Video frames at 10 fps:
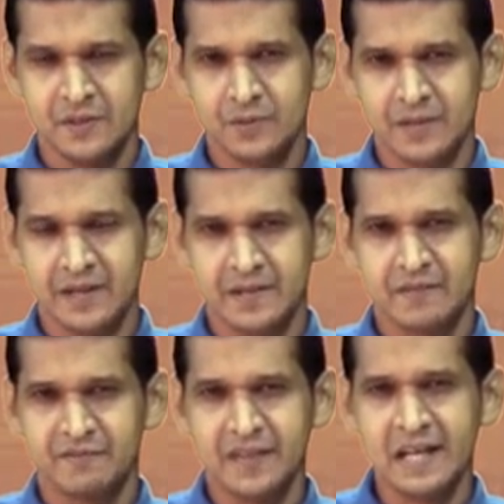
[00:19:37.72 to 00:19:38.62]
You can
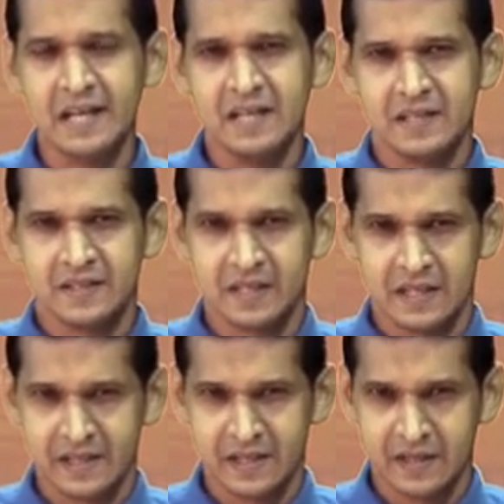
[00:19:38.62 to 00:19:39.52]
fill
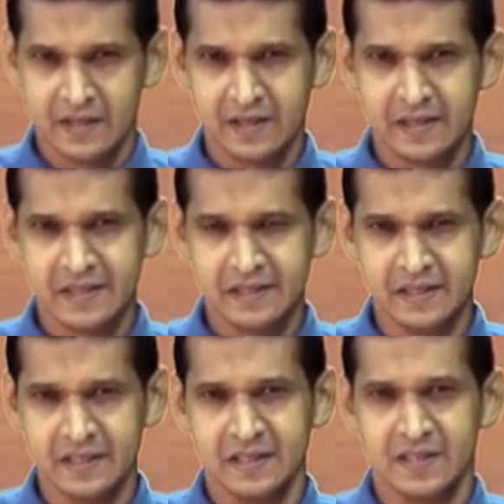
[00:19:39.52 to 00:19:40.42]

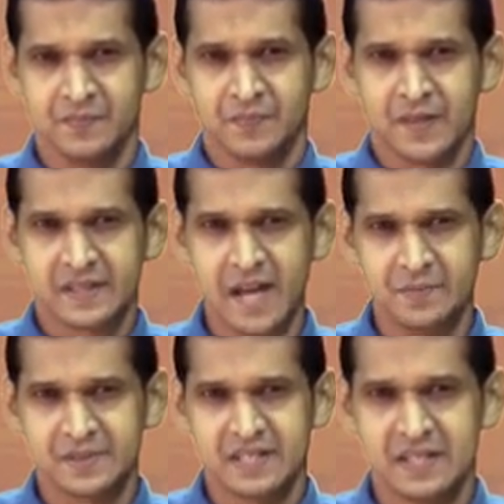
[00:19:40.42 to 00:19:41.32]
in the
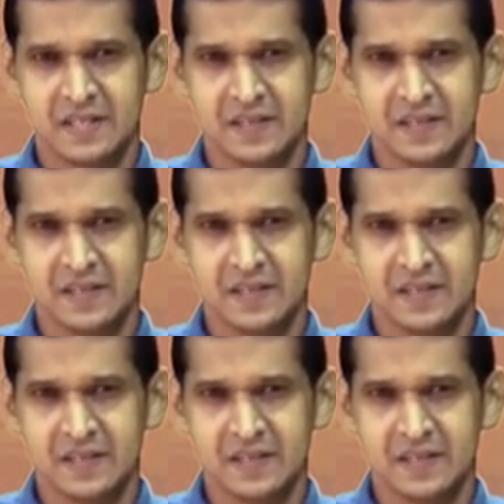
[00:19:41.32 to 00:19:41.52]
gaps.